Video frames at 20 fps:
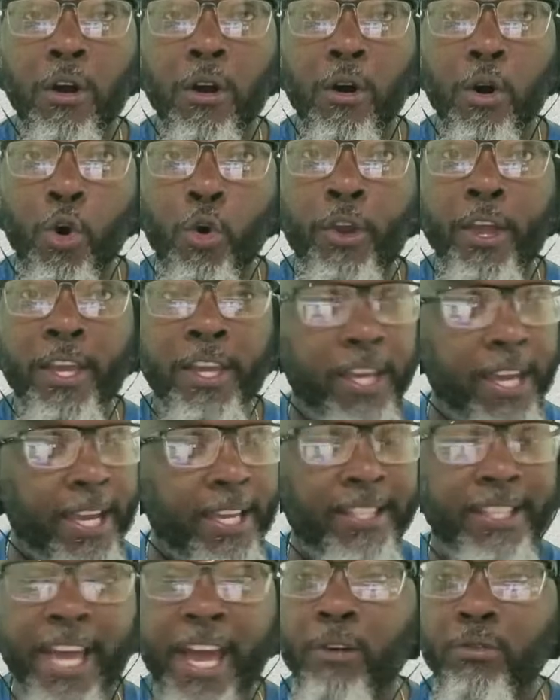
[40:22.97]
who can
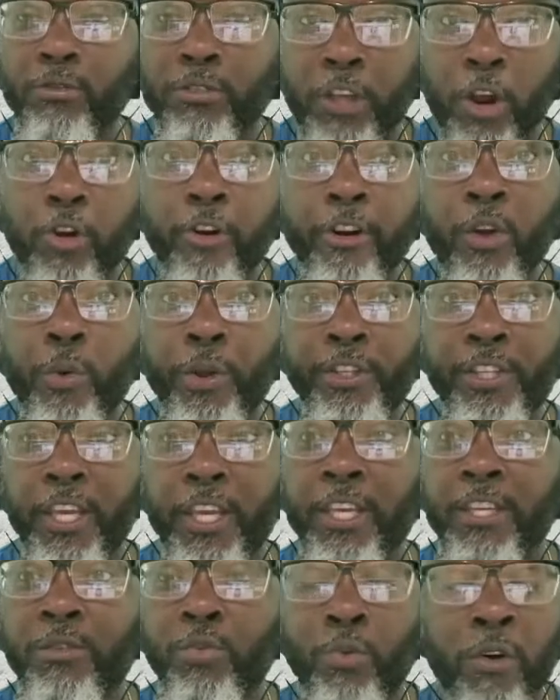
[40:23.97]
get down dirty with
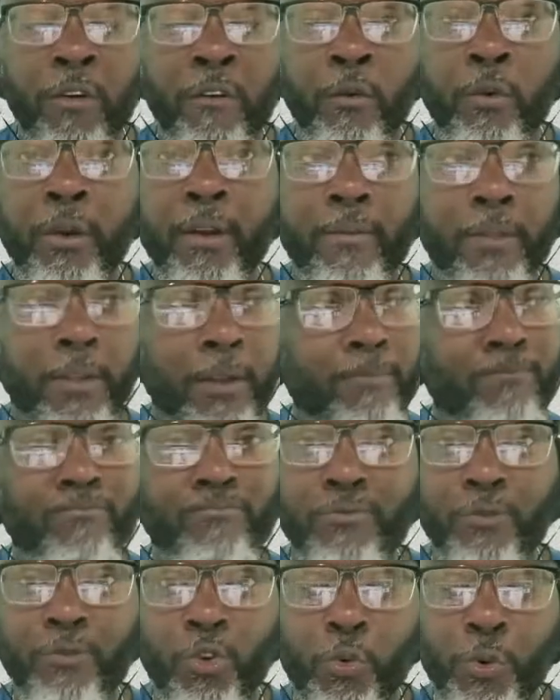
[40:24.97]
these
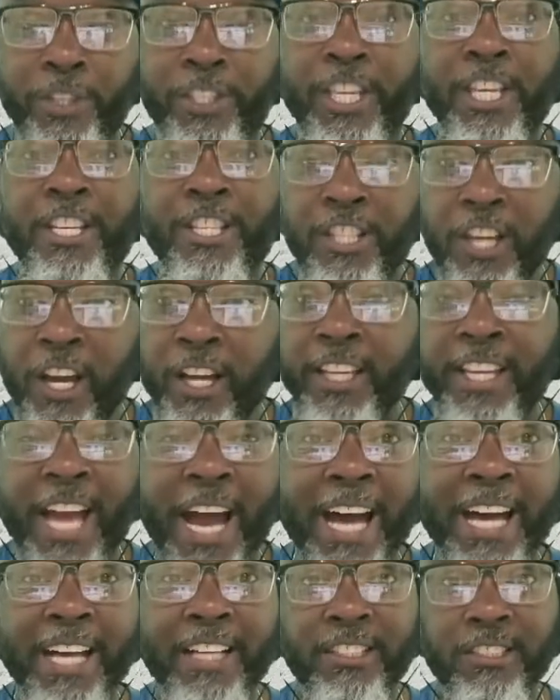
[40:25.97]
young
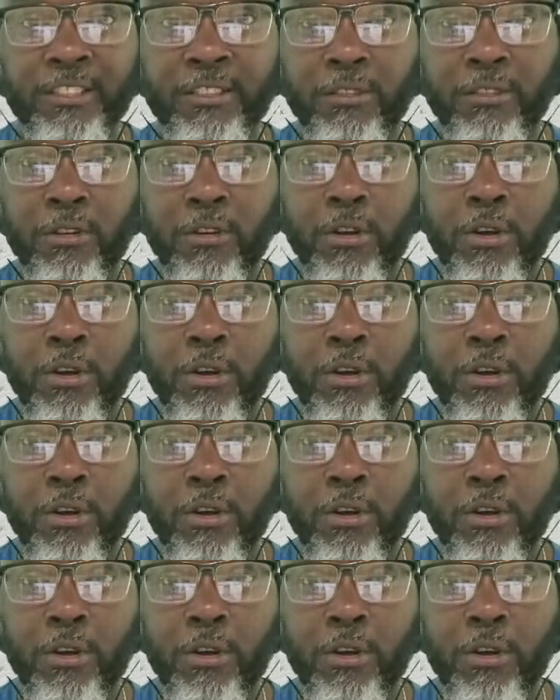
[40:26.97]
guys,